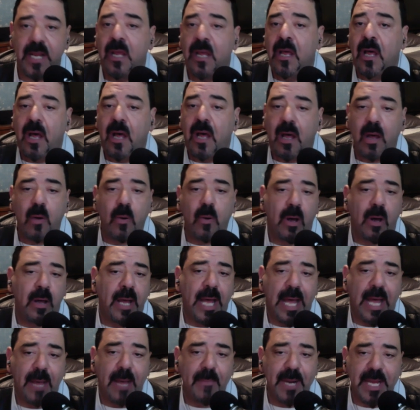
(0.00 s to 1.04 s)
Oh, how
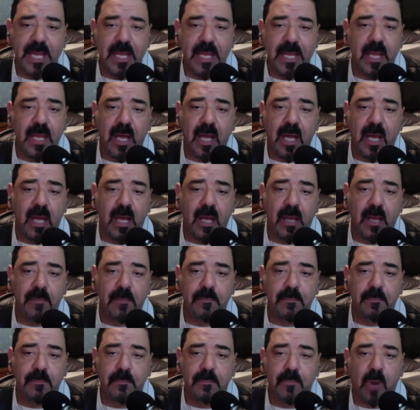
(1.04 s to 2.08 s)
many
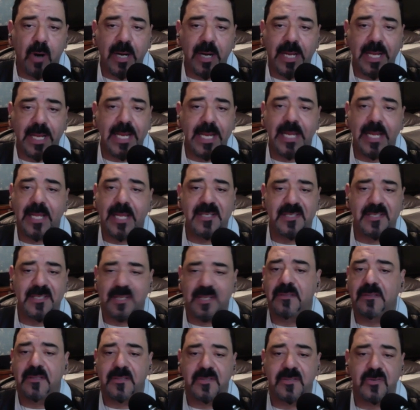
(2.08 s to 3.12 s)
marketing
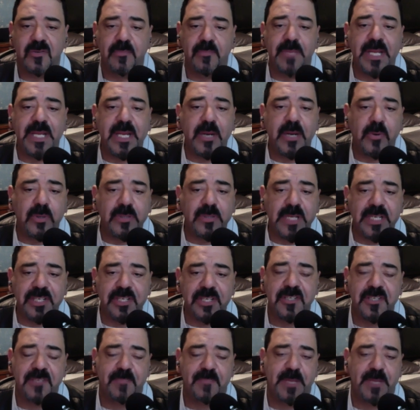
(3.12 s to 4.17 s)
consultants or media relations
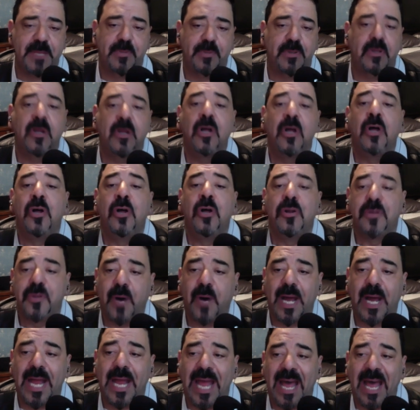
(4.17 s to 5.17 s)
people do I have?